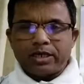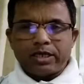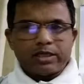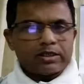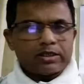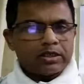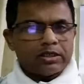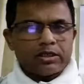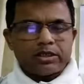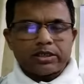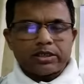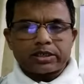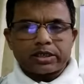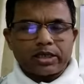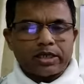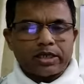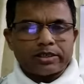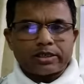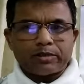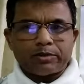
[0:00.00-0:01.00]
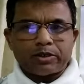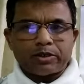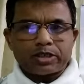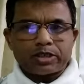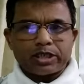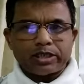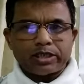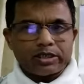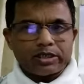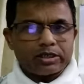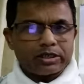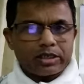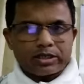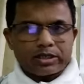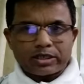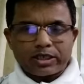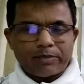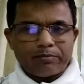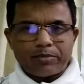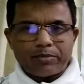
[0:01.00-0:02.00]
as i discussed about statistical
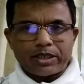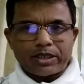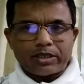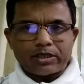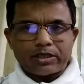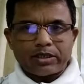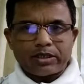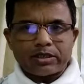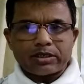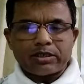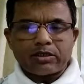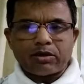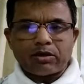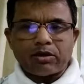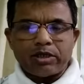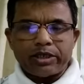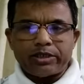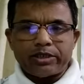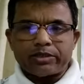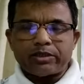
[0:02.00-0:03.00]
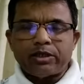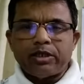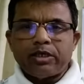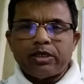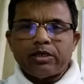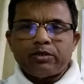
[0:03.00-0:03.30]
sampling this is knowledge